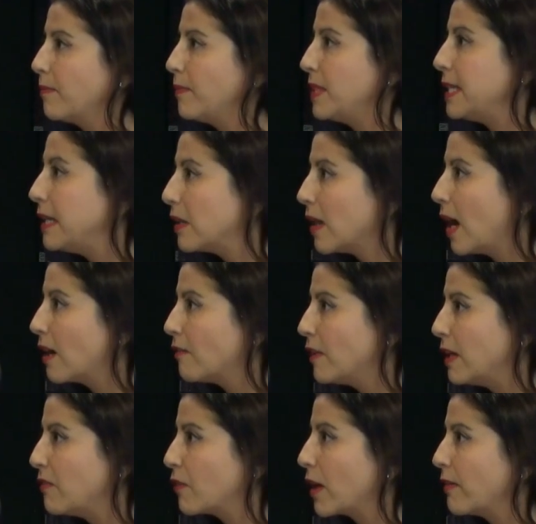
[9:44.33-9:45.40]
deal out of
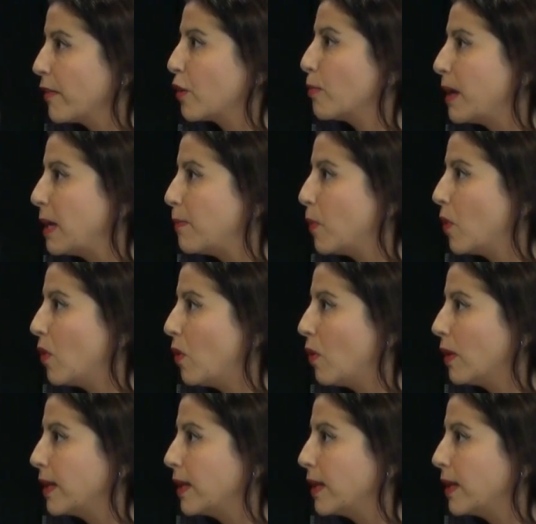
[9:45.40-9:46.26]
it in front of other people,